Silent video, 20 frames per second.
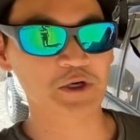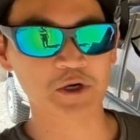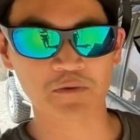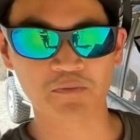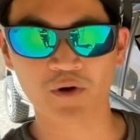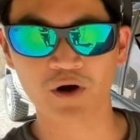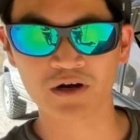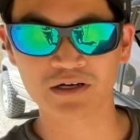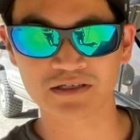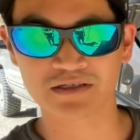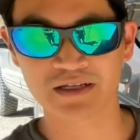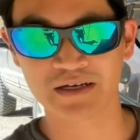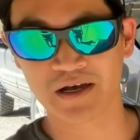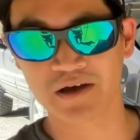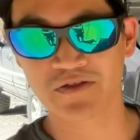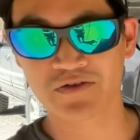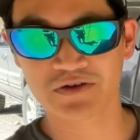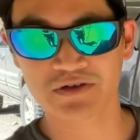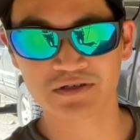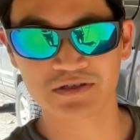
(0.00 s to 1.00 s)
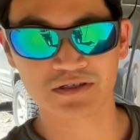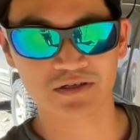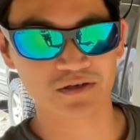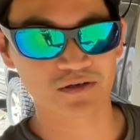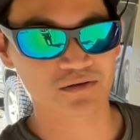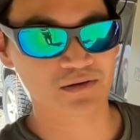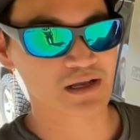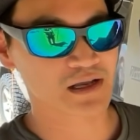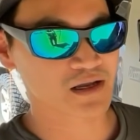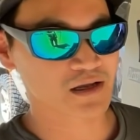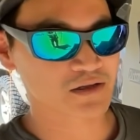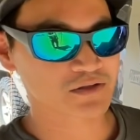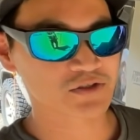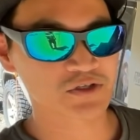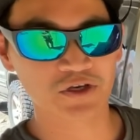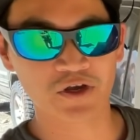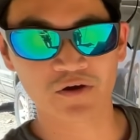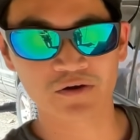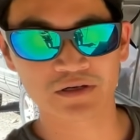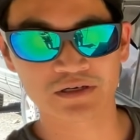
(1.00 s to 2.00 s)
weaker parts than others. So
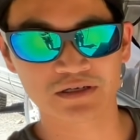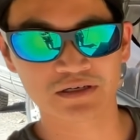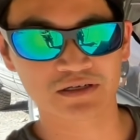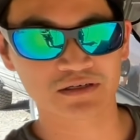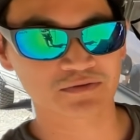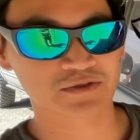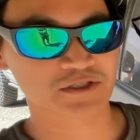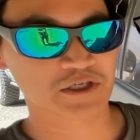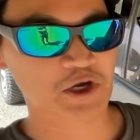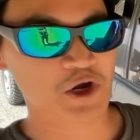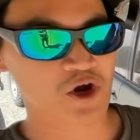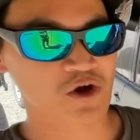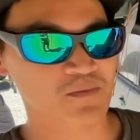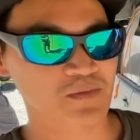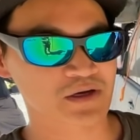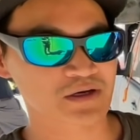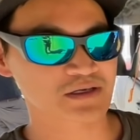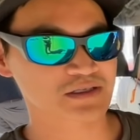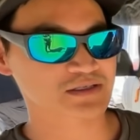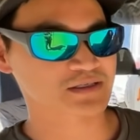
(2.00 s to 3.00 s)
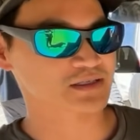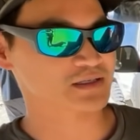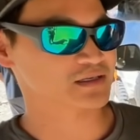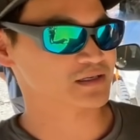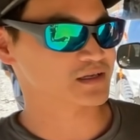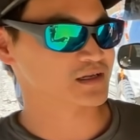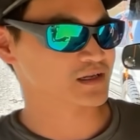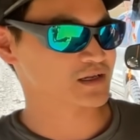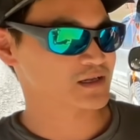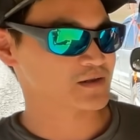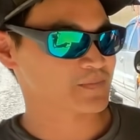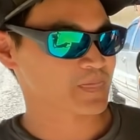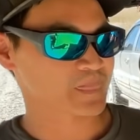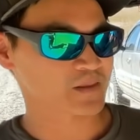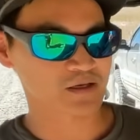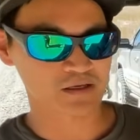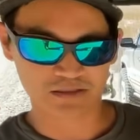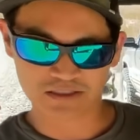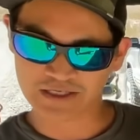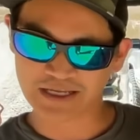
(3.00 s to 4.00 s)
Toyota Tacomas and
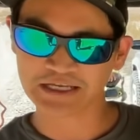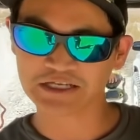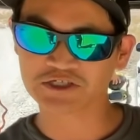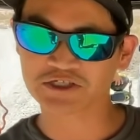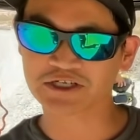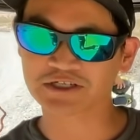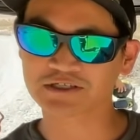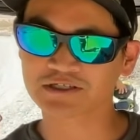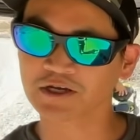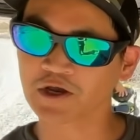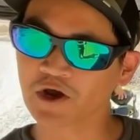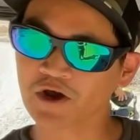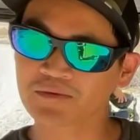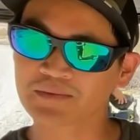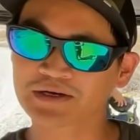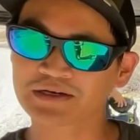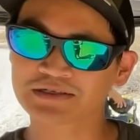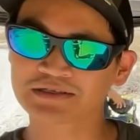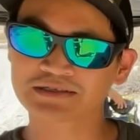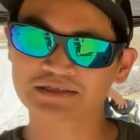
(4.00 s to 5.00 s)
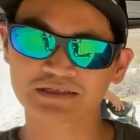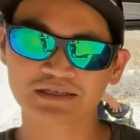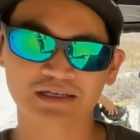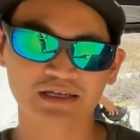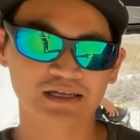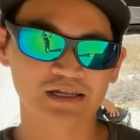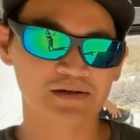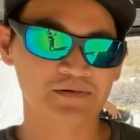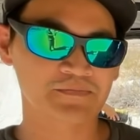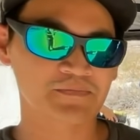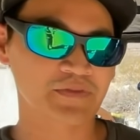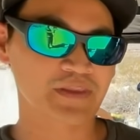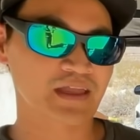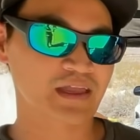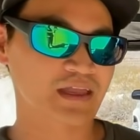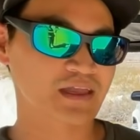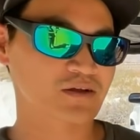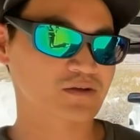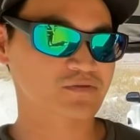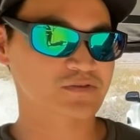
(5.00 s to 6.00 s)
uh, second gen Tacomas,
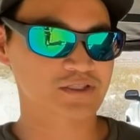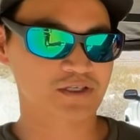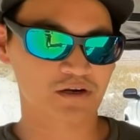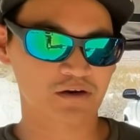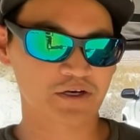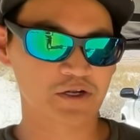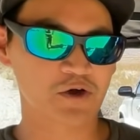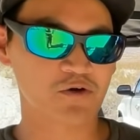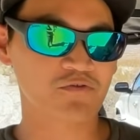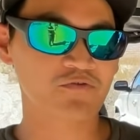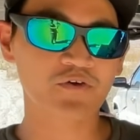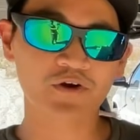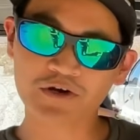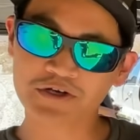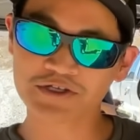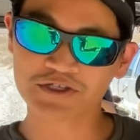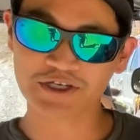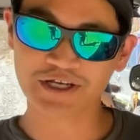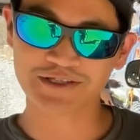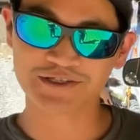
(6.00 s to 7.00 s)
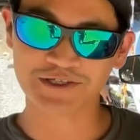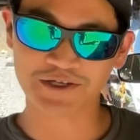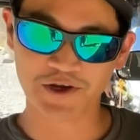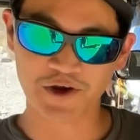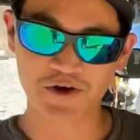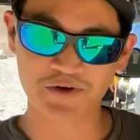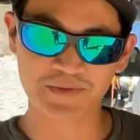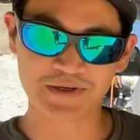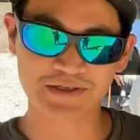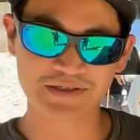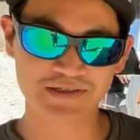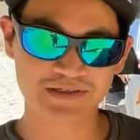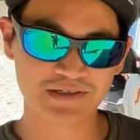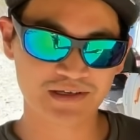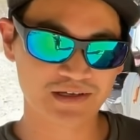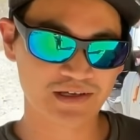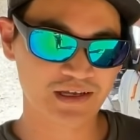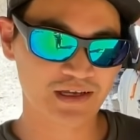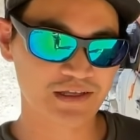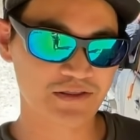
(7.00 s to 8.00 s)
sorry, no, first gen
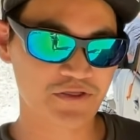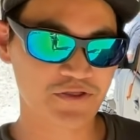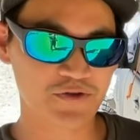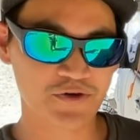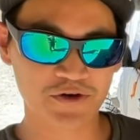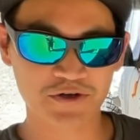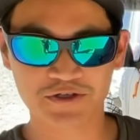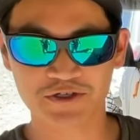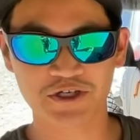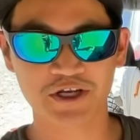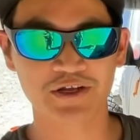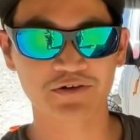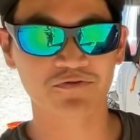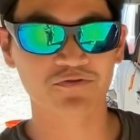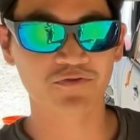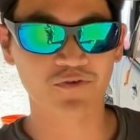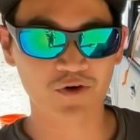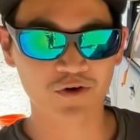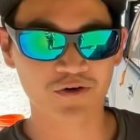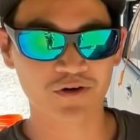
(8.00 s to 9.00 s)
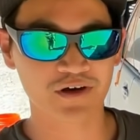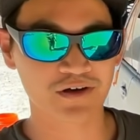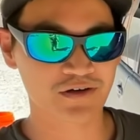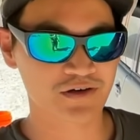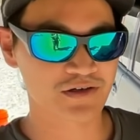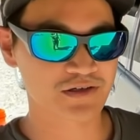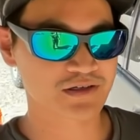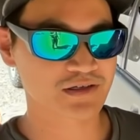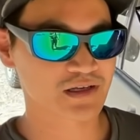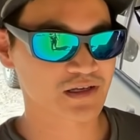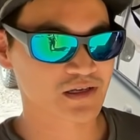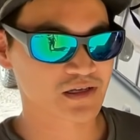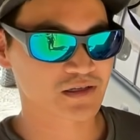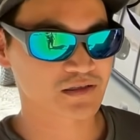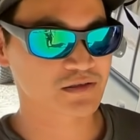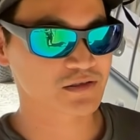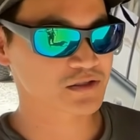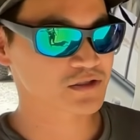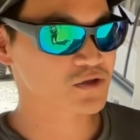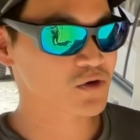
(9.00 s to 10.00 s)
Tacomas and third gen four runners,
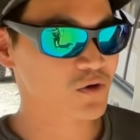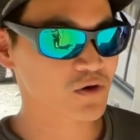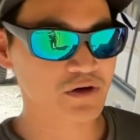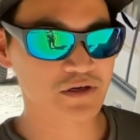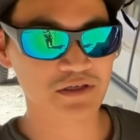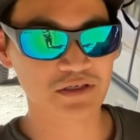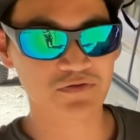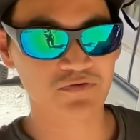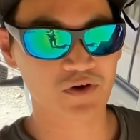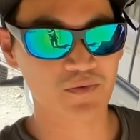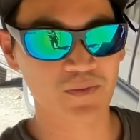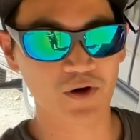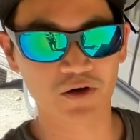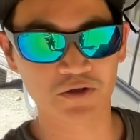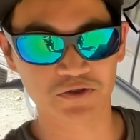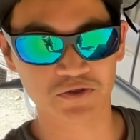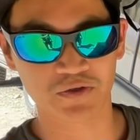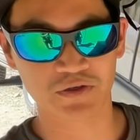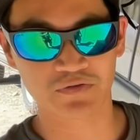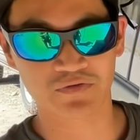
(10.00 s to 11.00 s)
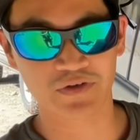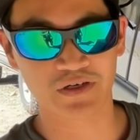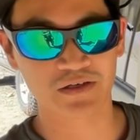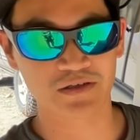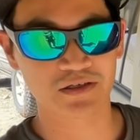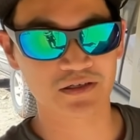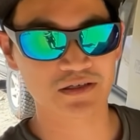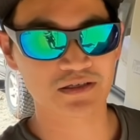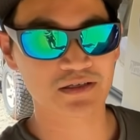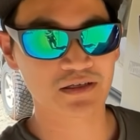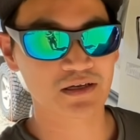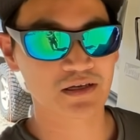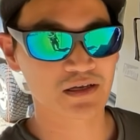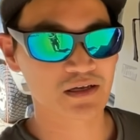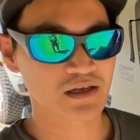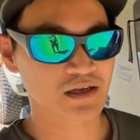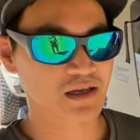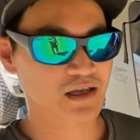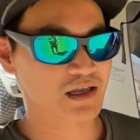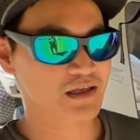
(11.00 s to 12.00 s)
notorious for ball joint failures,
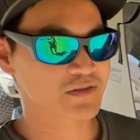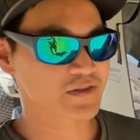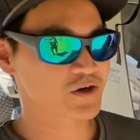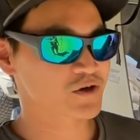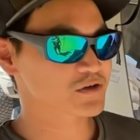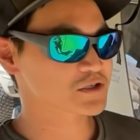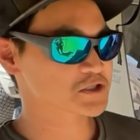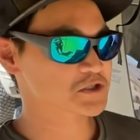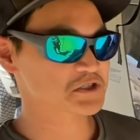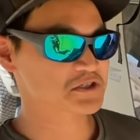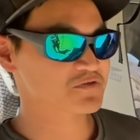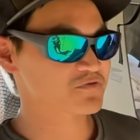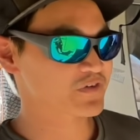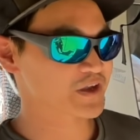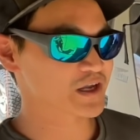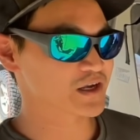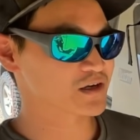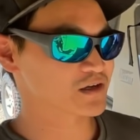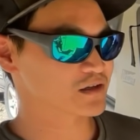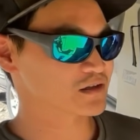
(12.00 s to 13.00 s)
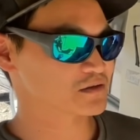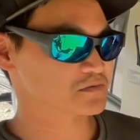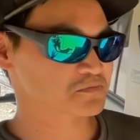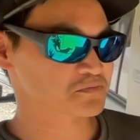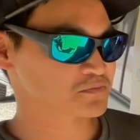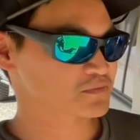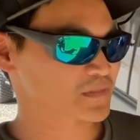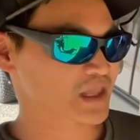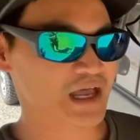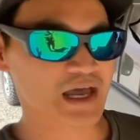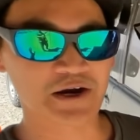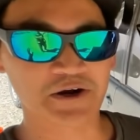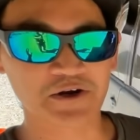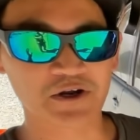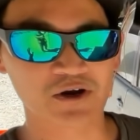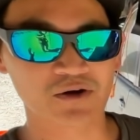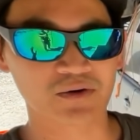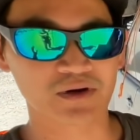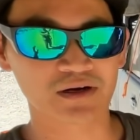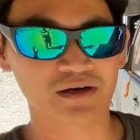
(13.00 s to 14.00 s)
and they'll just fail out of
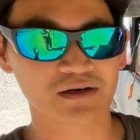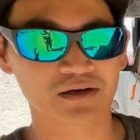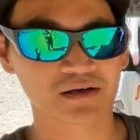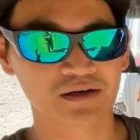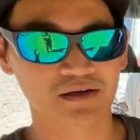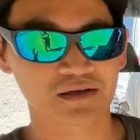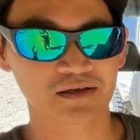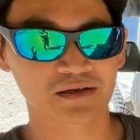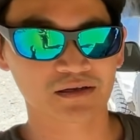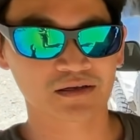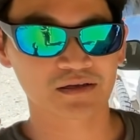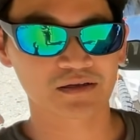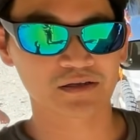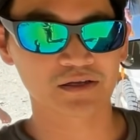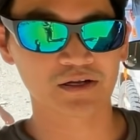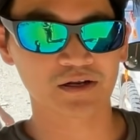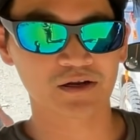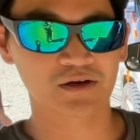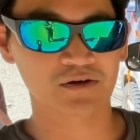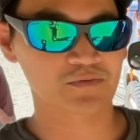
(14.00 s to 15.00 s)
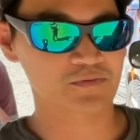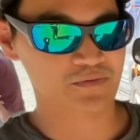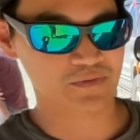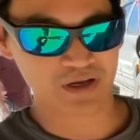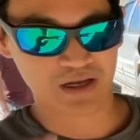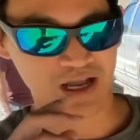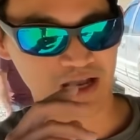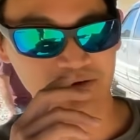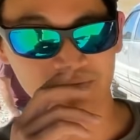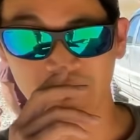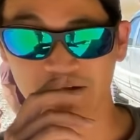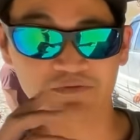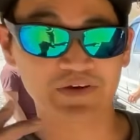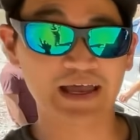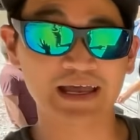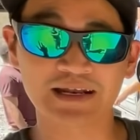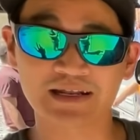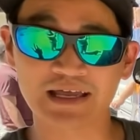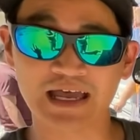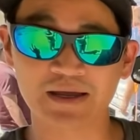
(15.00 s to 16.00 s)
nowhere. You know, I, I've
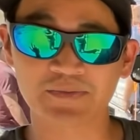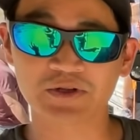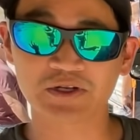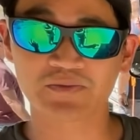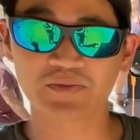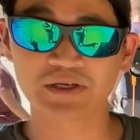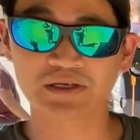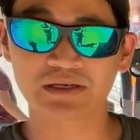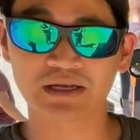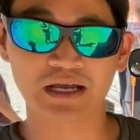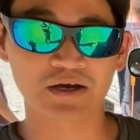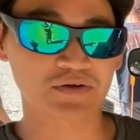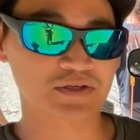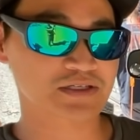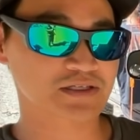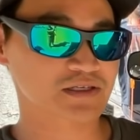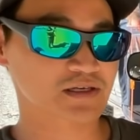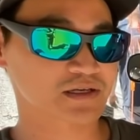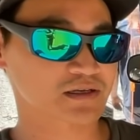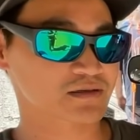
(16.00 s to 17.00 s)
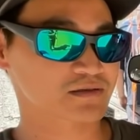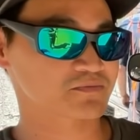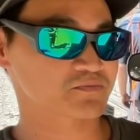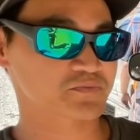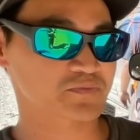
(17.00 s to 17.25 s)
had it happen to me. I was stuck